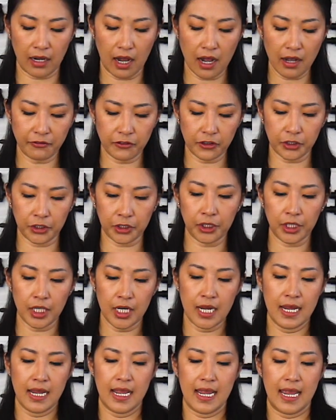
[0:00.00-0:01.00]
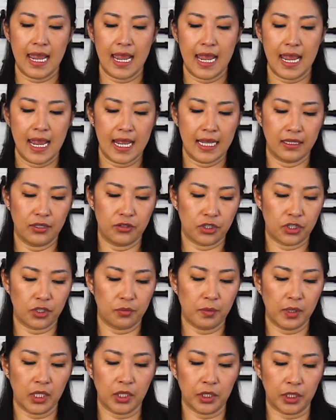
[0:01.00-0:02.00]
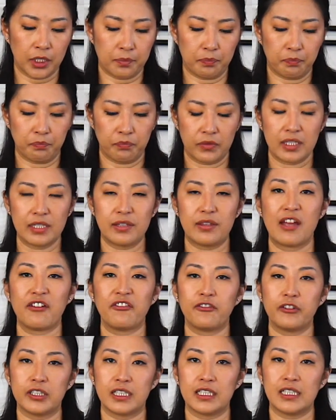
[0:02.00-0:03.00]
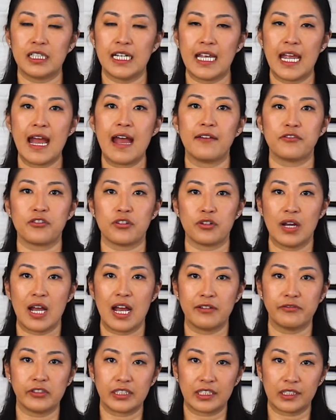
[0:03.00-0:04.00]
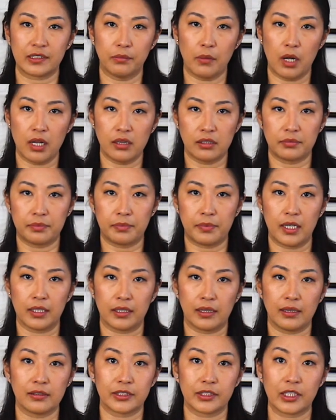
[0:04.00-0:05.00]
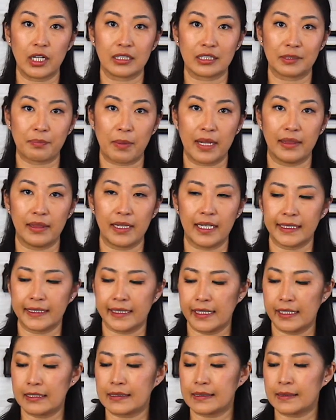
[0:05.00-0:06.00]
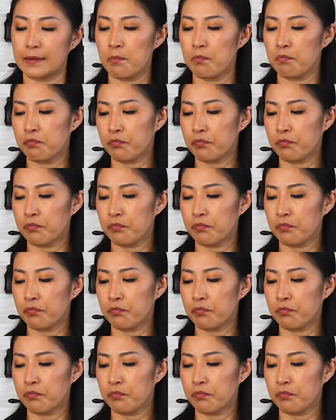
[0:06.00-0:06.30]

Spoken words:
cover, and you should be good. Definitely have to have a smaller pot saucepan like this.